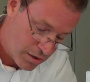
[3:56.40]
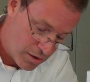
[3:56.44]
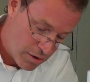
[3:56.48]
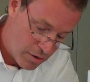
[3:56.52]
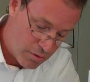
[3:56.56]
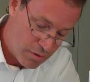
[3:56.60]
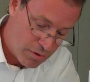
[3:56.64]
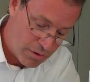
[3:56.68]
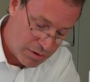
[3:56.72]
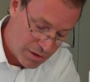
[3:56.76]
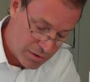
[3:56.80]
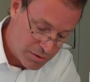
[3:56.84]
to
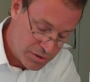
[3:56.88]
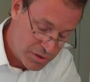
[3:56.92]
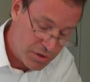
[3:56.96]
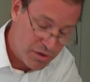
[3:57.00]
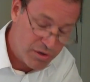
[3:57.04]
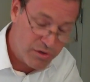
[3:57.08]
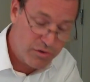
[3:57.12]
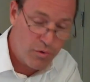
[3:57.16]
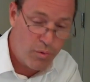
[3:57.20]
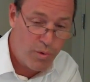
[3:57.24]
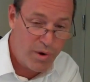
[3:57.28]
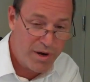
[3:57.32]
go closer
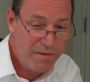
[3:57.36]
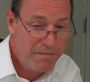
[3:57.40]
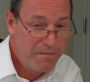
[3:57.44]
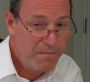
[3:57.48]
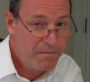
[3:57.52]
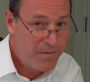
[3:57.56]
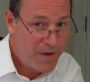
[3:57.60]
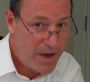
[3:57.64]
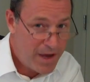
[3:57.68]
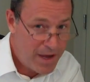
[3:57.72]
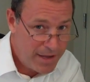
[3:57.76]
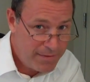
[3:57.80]
to
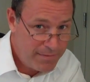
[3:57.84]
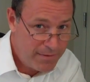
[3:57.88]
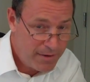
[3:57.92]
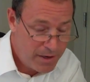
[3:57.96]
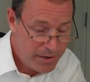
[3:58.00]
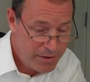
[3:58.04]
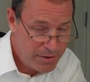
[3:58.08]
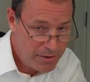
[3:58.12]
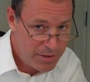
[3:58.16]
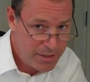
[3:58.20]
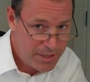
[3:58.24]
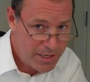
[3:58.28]

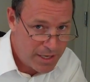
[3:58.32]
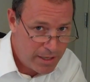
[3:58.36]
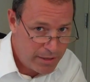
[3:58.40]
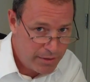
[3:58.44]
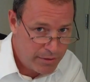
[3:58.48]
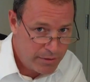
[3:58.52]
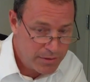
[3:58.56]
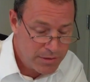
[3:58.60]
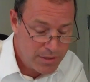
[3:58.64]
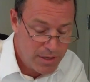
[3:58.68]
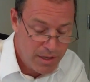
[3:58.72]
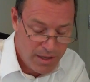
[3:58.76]

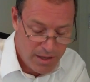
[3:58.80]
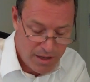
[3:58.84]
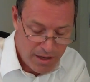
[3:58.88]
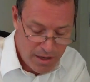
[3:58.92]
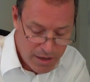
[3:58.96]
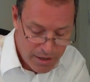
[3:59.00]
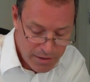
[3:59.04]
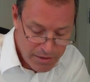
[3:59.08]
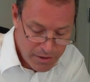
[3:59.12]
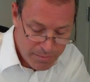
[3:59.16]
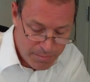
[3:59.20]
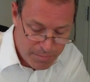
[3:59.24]
$2,500
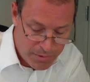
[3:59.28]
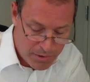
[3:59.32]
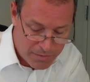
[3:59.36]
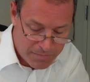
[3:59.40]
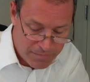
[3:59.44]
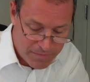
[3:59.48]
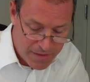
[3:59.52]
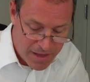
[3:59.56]
under book